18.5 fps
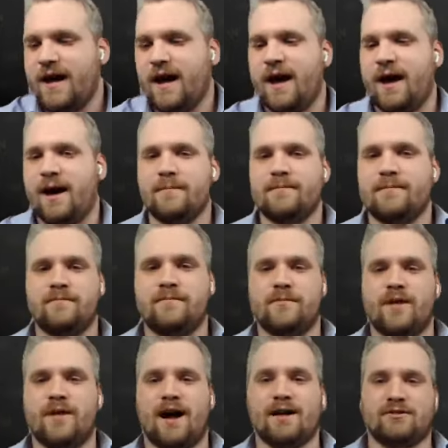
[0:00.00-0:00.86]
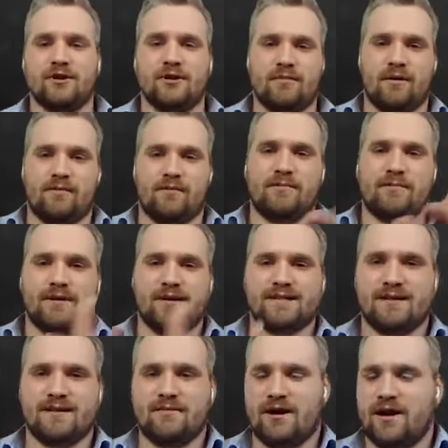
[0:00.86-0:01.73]
I don't know about people
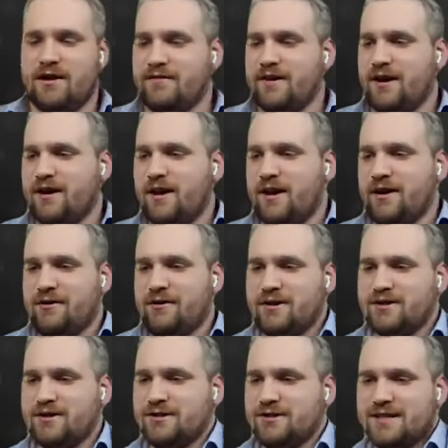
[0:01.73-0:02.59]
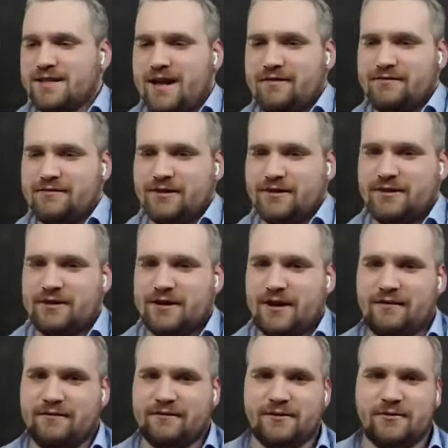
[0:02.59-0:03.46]
listening, but I've got a lot of questions after
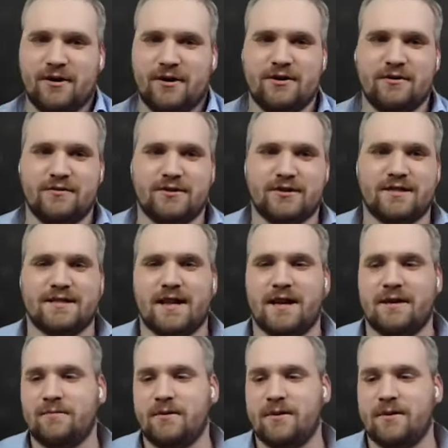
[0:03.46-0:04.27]
what you've just said.